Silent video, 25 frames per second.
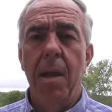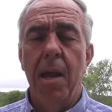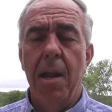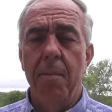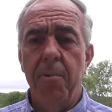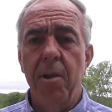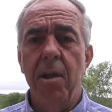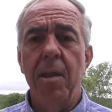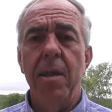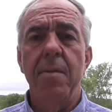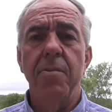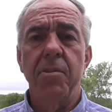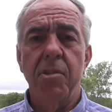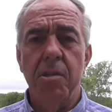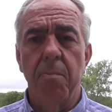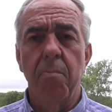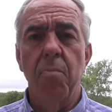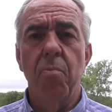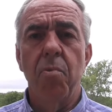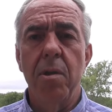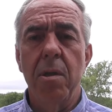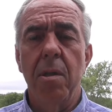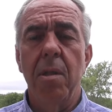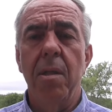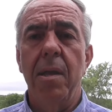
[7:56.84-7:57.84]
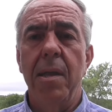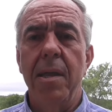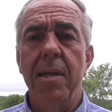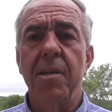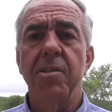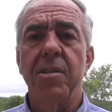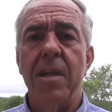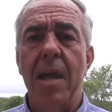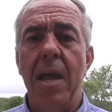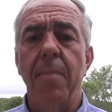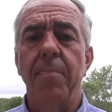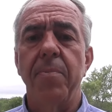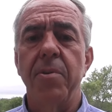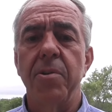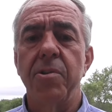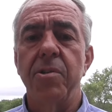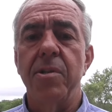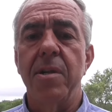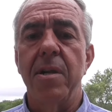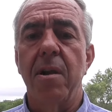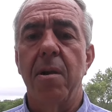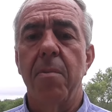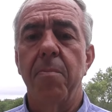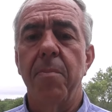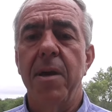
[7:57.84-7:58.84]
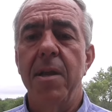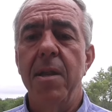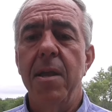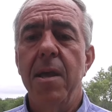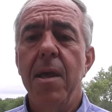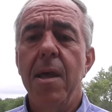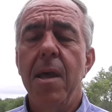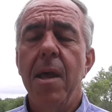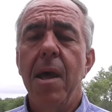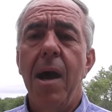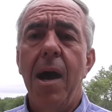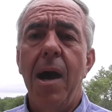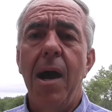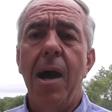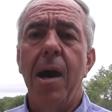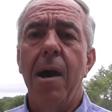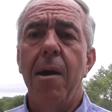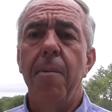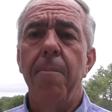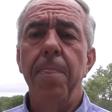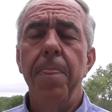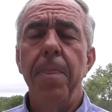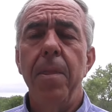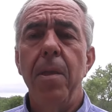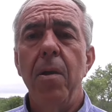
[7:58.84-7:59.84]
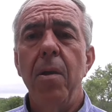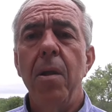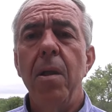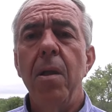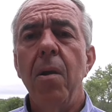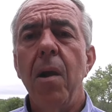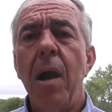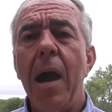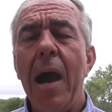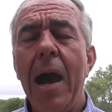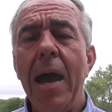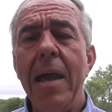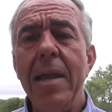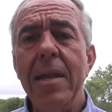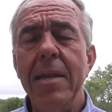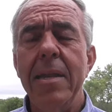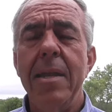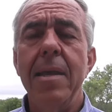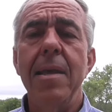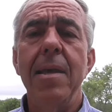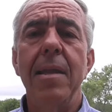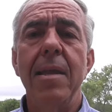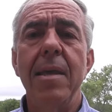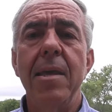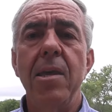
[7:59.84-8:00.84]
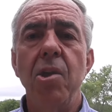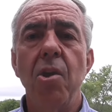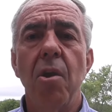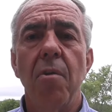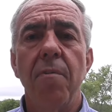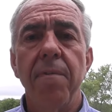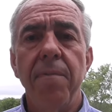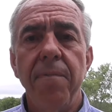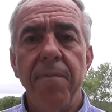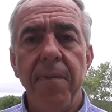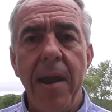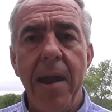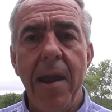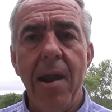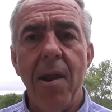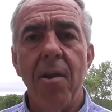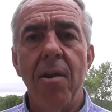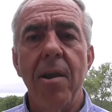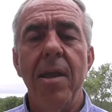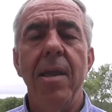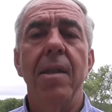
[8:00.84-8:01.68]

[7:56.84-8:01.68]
And I'm going to give some real examples here. But um, ideally, you're fair